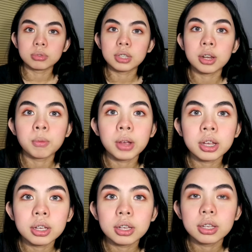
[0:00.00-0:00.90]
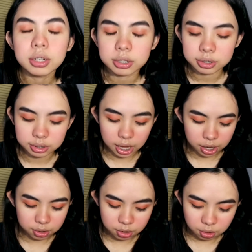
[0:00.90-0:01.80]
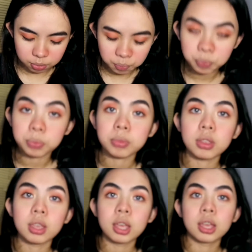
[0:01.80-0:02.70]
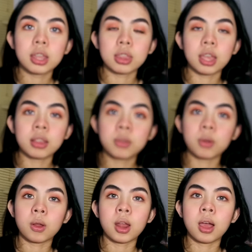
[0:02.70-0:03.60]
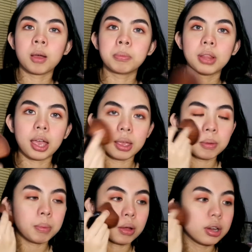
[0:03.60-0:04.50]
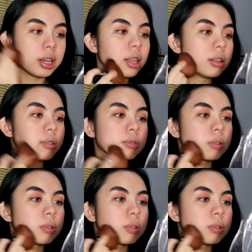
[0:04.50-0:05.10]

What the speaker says: Did it work? I don't know. Then I'm gonna apply powder again.